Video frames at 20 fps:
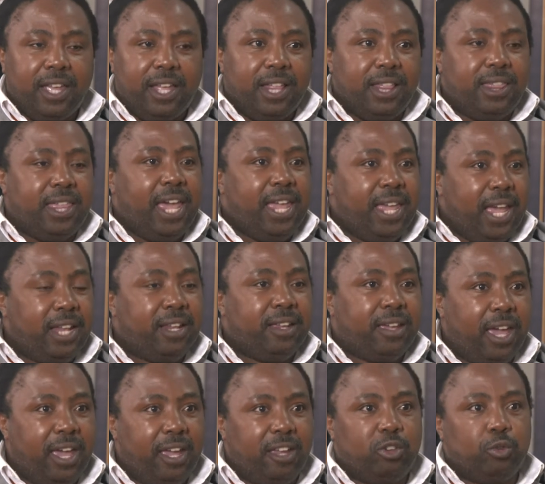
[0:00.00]
they
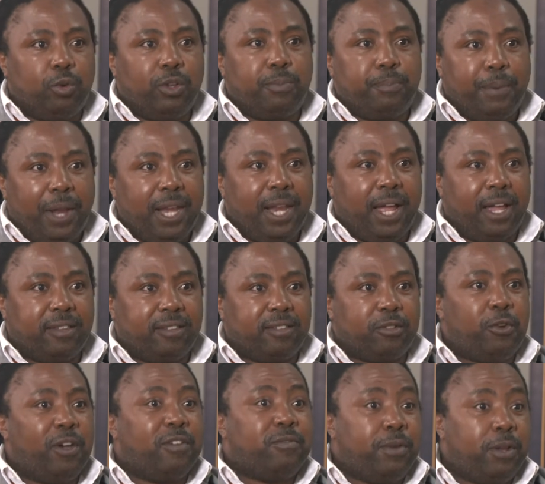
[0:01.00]
engage with planners
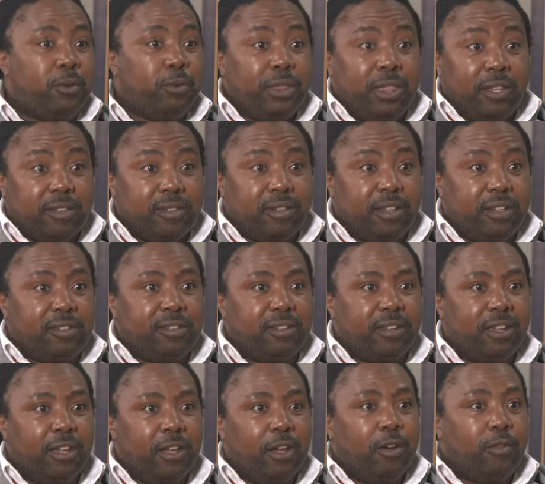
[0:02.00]
who have been with the
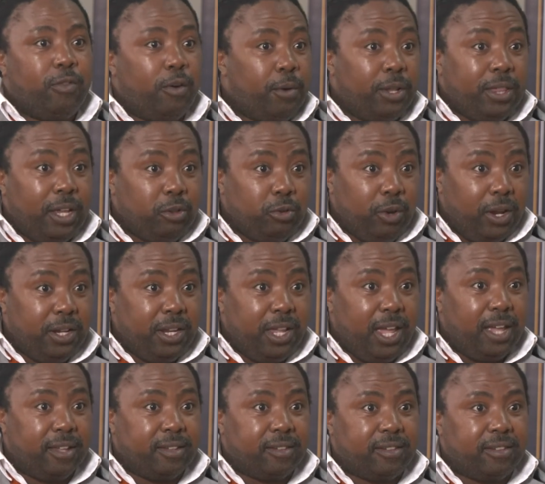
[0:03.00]
city for more than 20
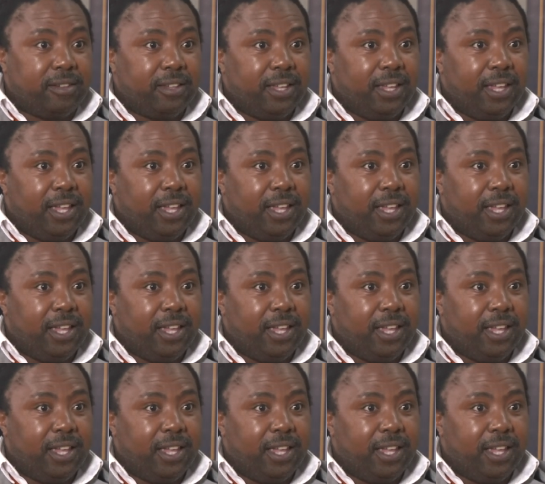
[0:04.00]
years.